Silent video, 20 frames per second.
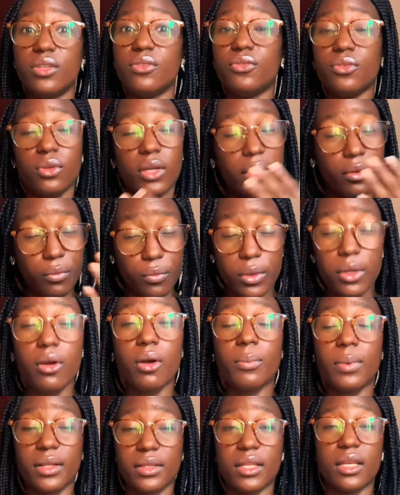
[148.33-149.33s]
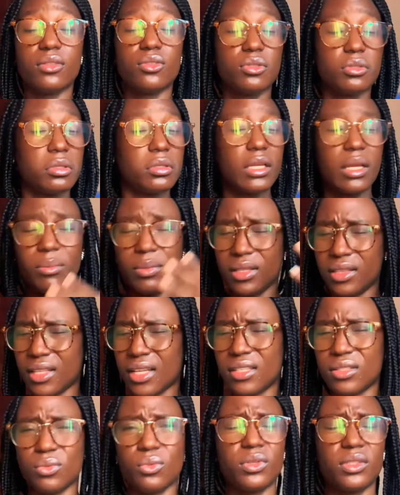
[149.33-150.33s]
If you can wake up at night to study, I mean,
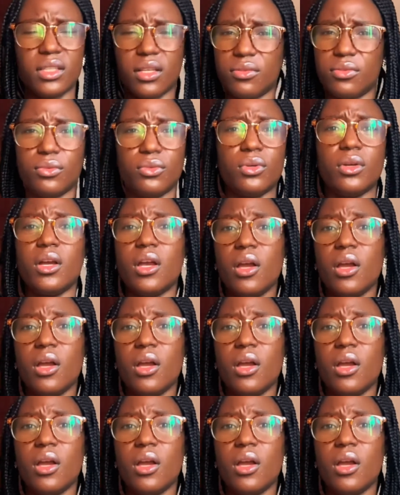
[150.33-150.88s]
that's wonderful.